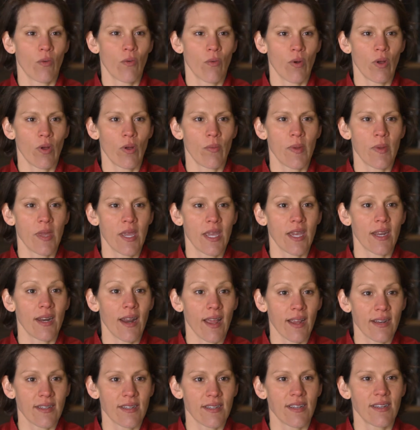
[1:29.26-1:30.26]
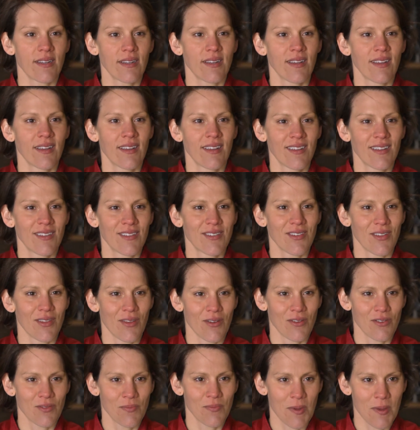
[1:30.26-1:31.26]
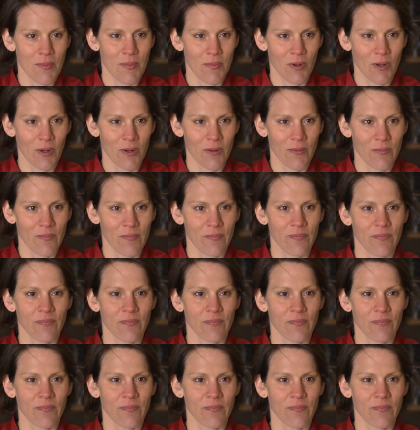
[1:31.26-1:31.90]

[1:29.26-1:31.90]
will be connected to those people.